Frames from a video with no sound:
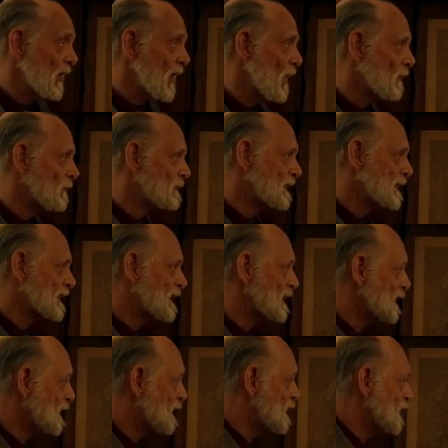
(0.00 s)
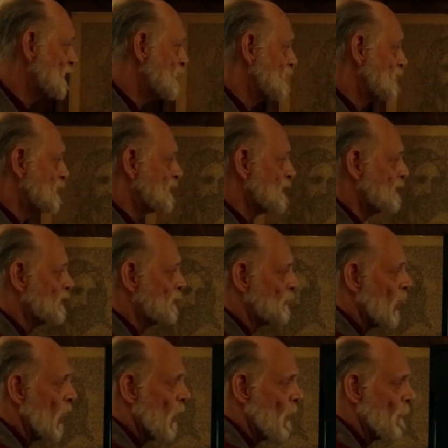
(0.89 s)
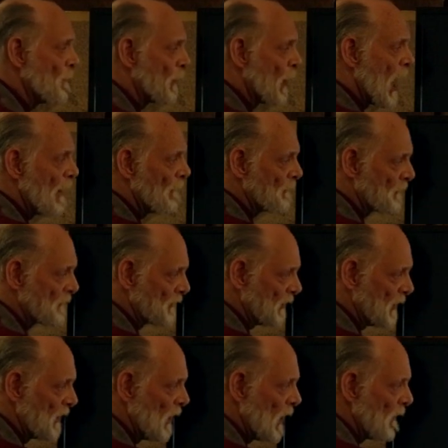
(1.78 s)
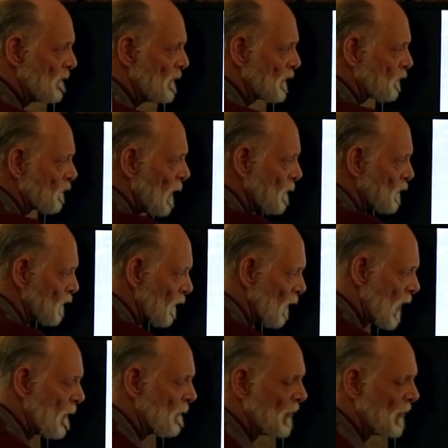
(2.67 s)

we go no prophecy of the scripture. How